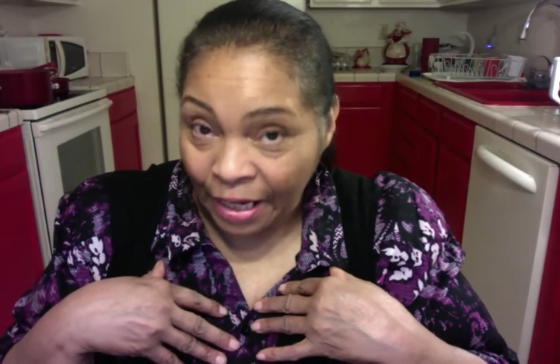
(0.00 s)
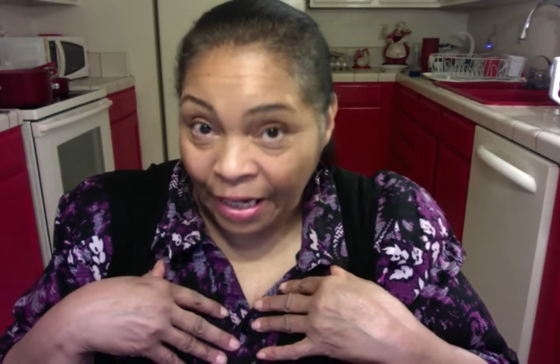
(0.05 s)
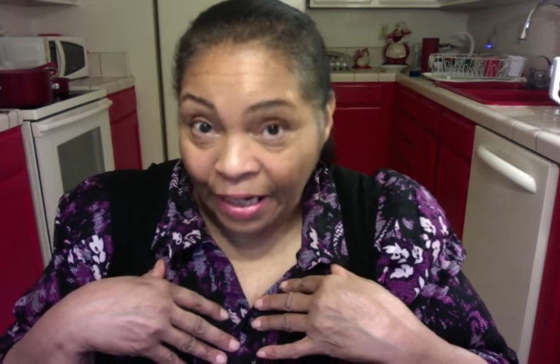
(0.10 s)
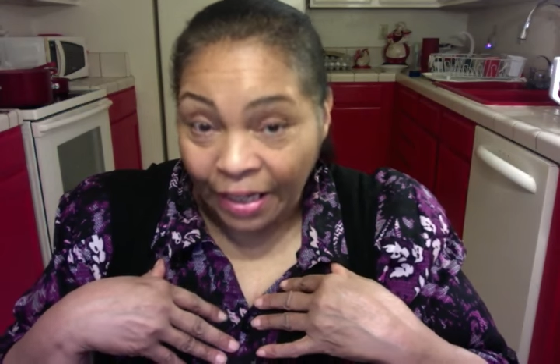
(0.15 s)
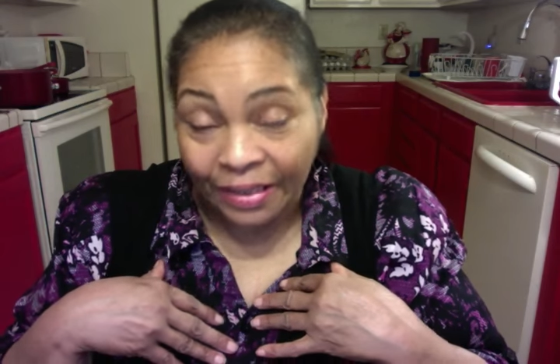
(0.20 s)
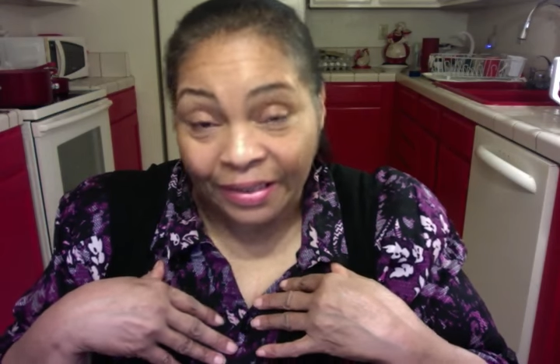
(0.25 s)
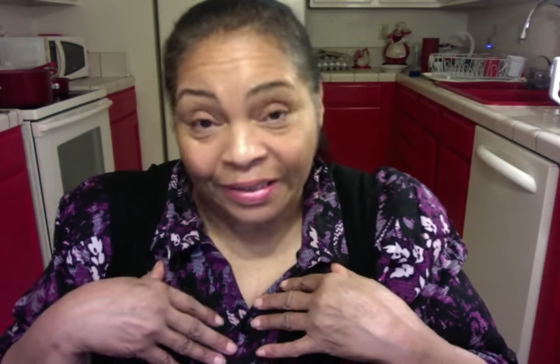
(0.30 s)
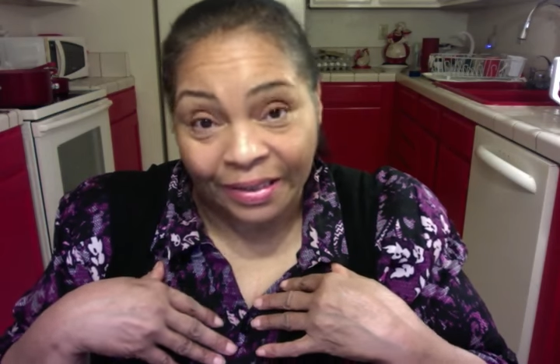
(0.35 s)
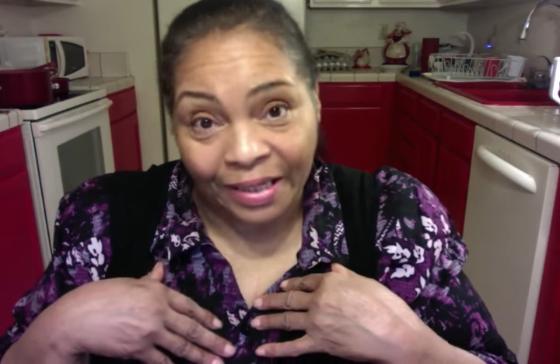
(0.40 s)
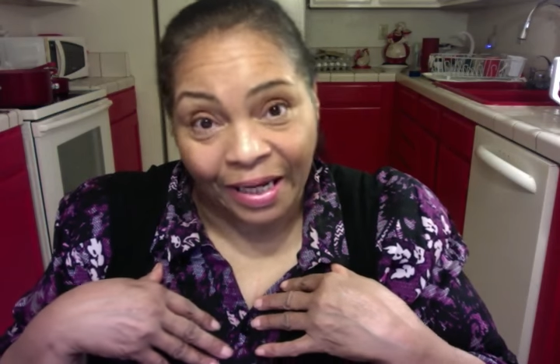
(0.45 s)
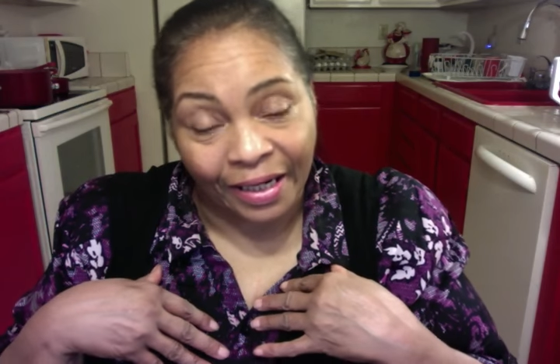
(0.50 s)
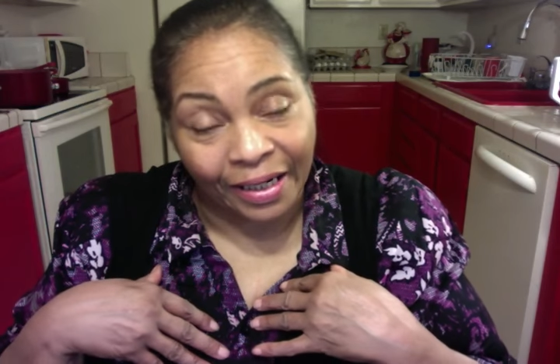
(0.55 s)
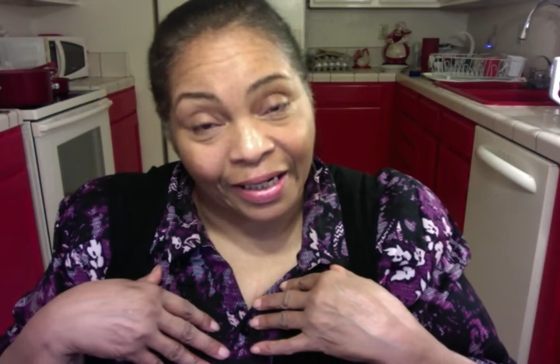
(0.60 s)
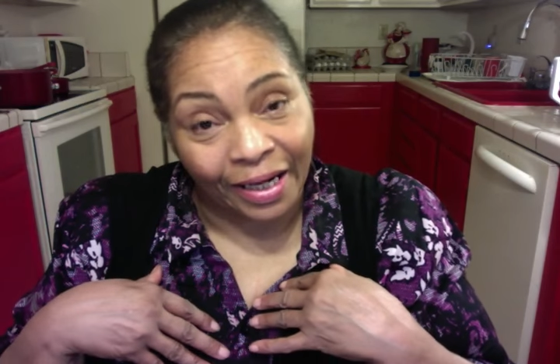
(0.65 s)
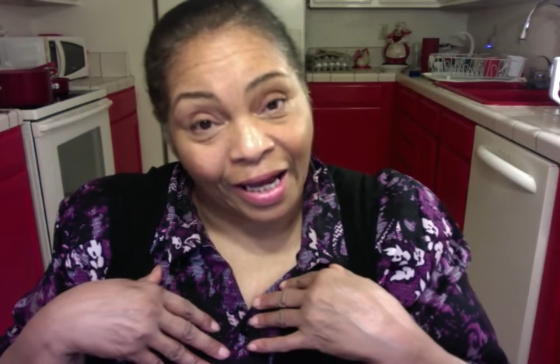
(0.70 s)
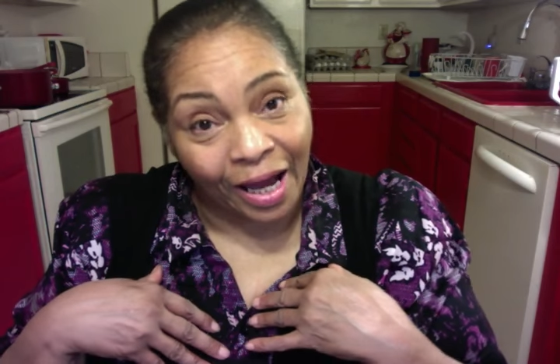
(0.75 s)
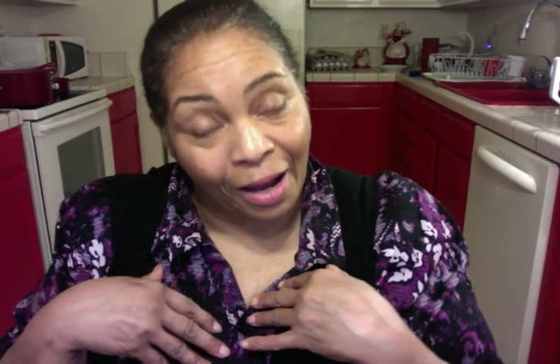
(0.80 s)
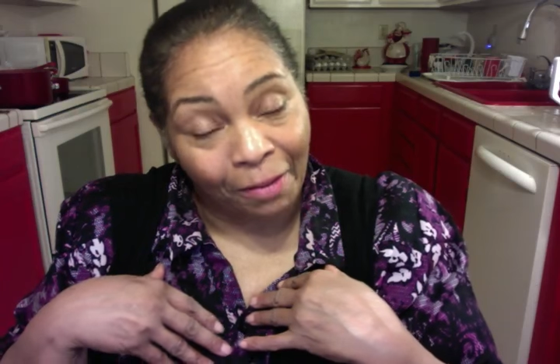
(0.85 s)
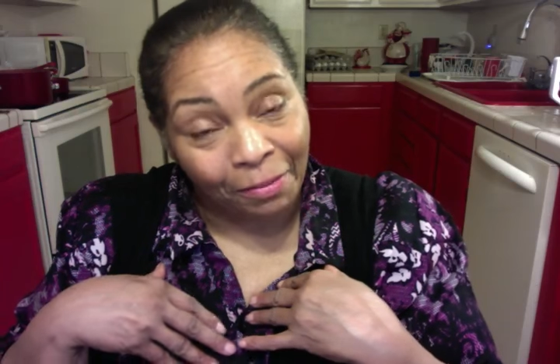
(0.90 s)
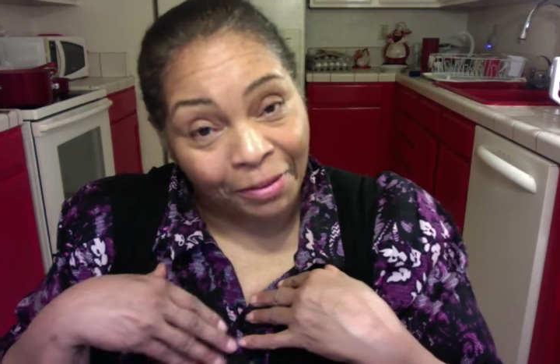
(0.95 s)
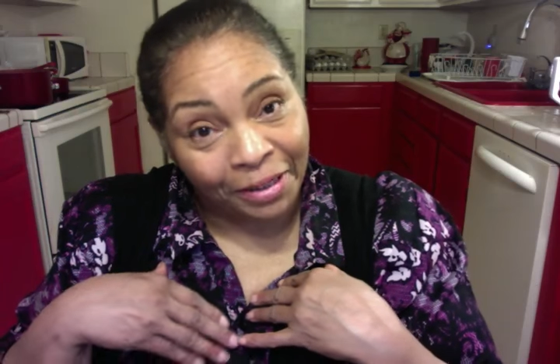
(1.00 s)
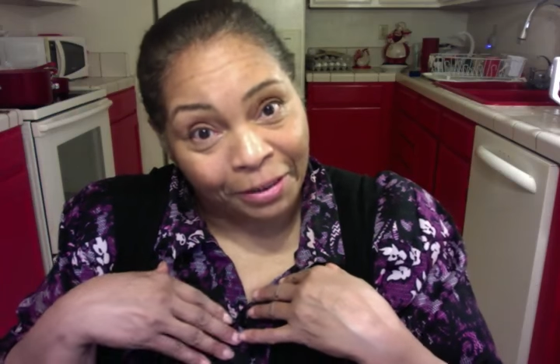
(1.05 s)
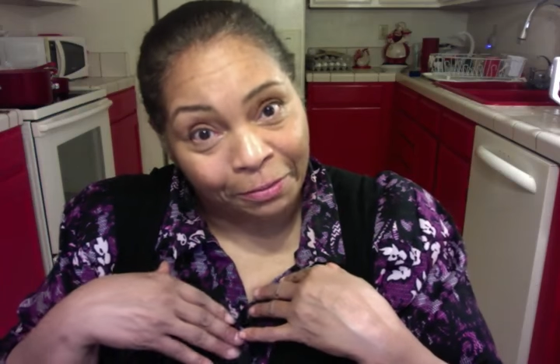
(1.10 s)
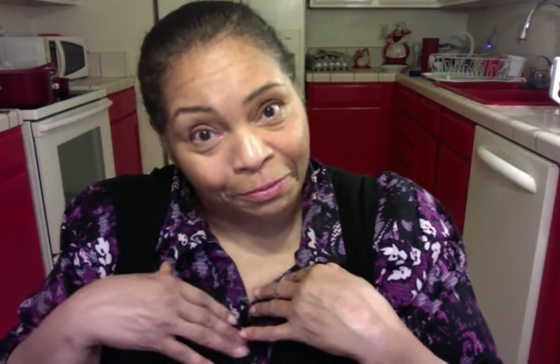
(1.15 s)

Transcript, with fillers: It's not a comedy